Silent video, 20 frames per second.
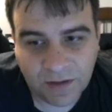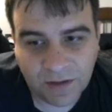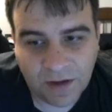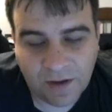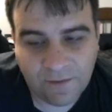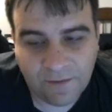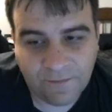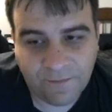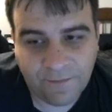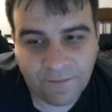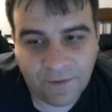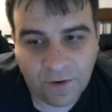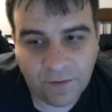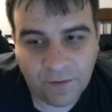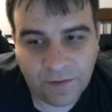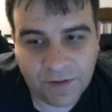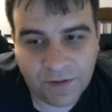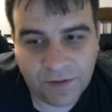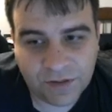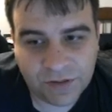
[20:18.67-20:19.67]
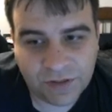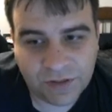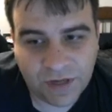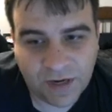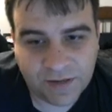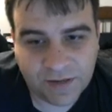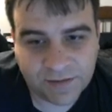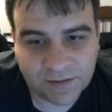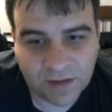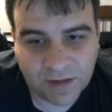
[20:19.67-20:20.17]
and foe
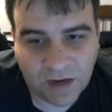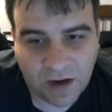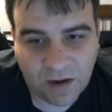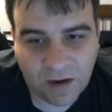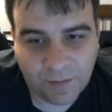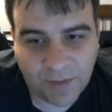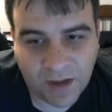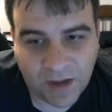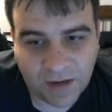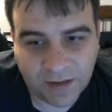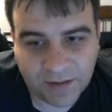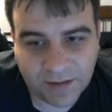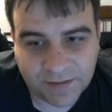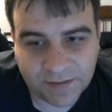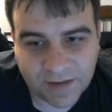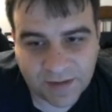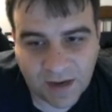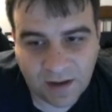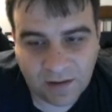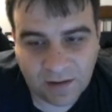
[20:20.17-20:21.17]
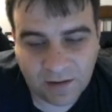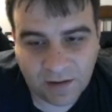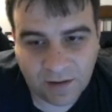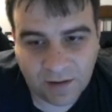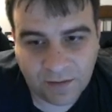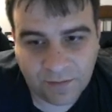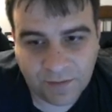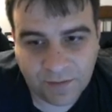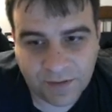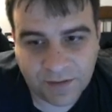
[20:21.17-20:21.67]
initiates combat against
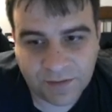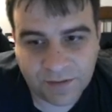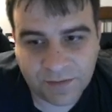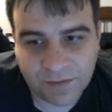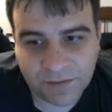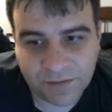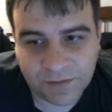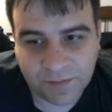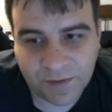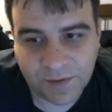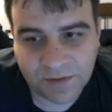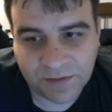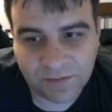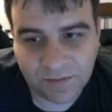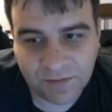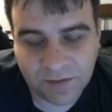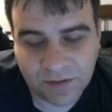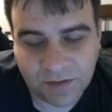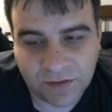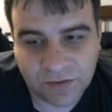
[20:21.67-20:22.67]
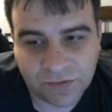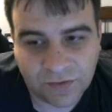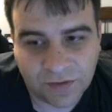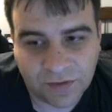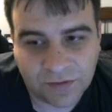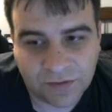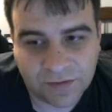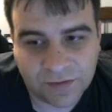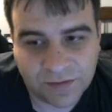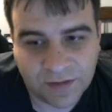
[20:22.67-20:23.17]
ally within 2 spaces of unit,
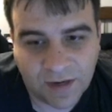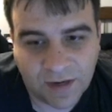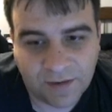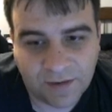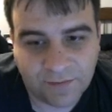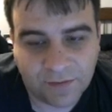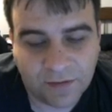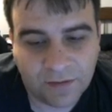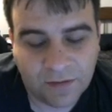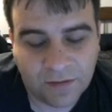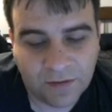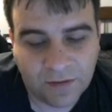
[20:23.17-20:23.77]
triggers saver.